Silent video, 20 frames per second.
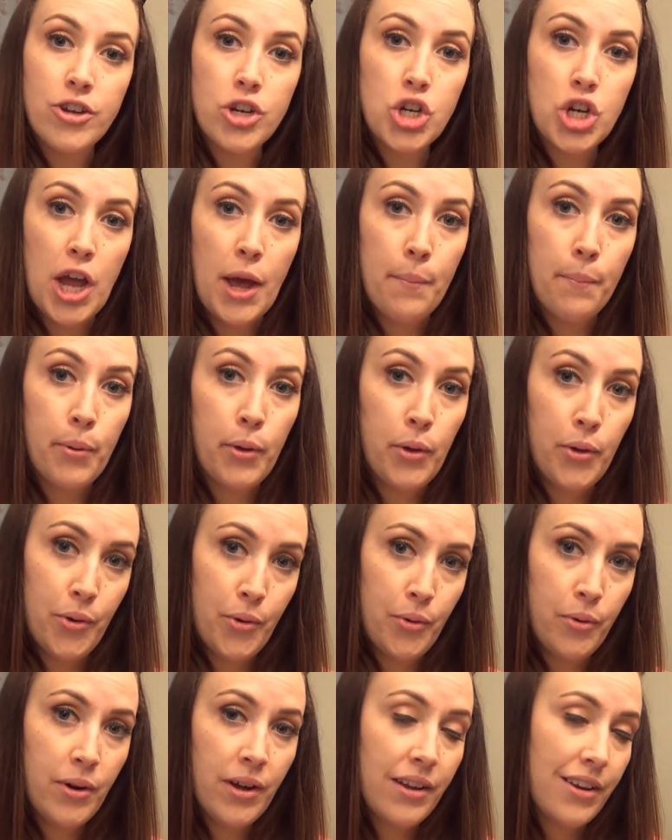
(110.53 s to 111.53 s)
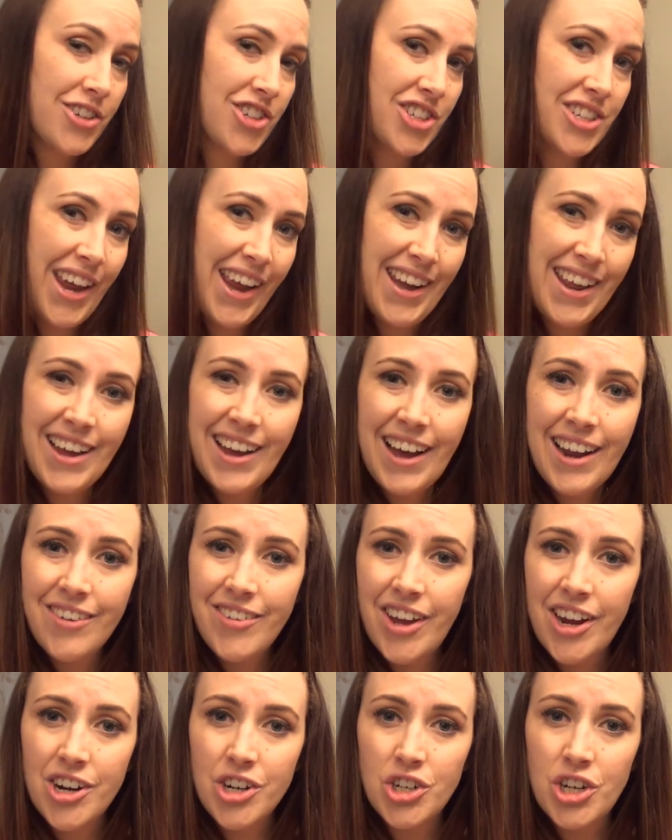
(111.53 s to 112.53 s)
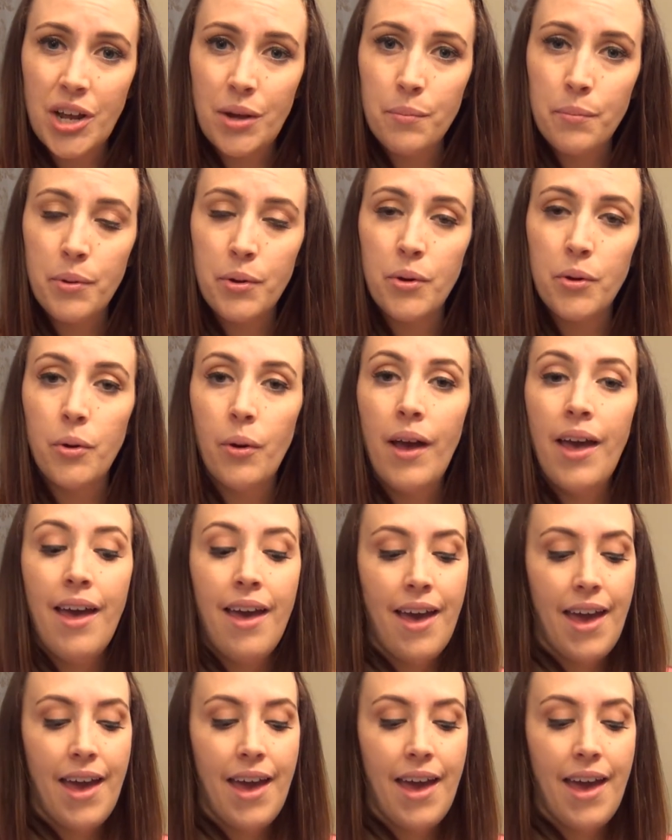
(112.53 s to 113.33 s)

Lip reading: shampoo, just any kind of hair shampoo,